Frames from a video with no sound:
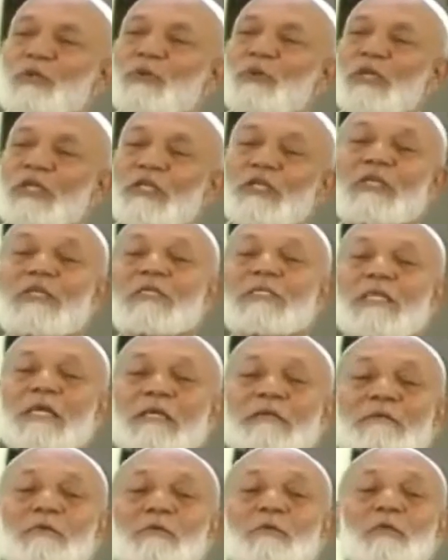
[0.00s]
in turn
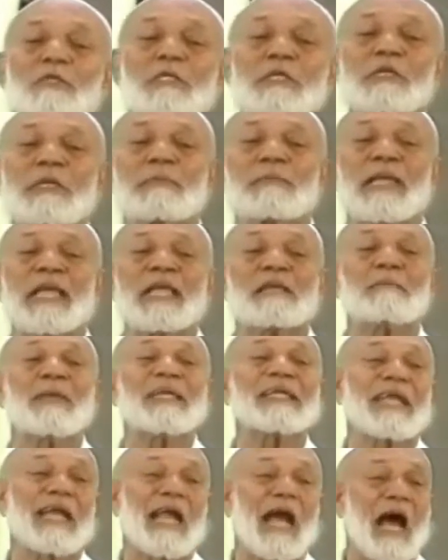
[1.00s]
can use it to get
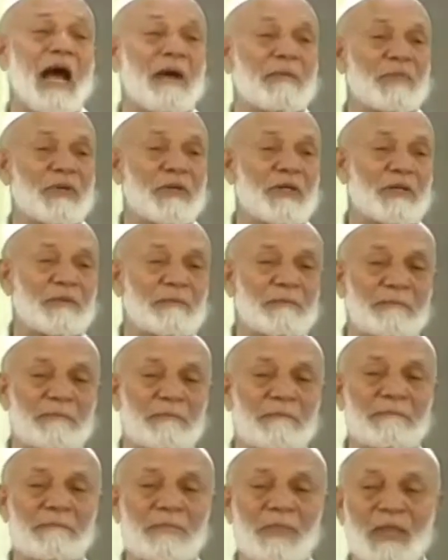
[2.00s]
better armed.
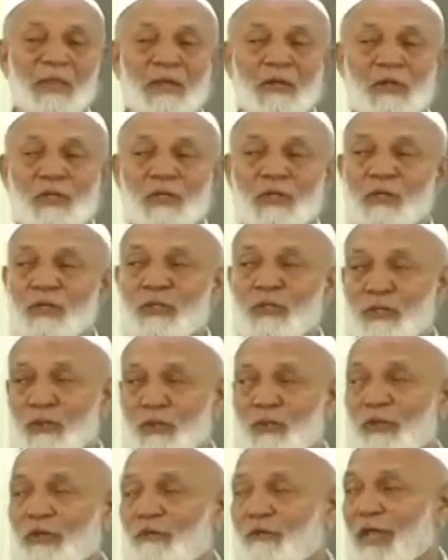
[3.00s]

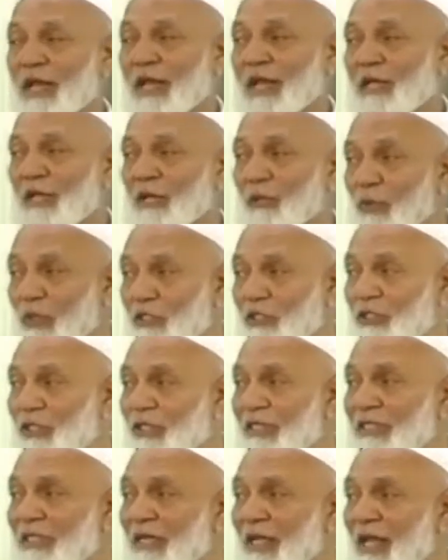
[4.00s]
So if there are any
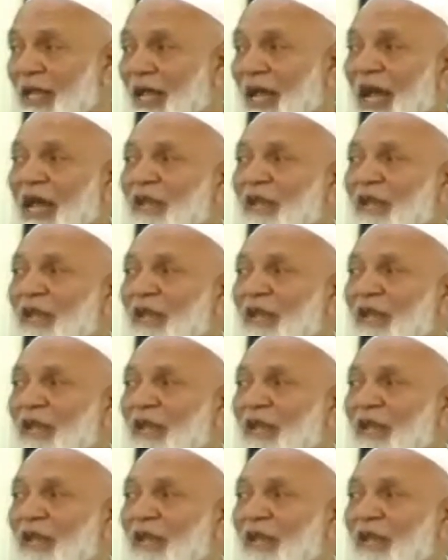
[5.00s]
questions, I'll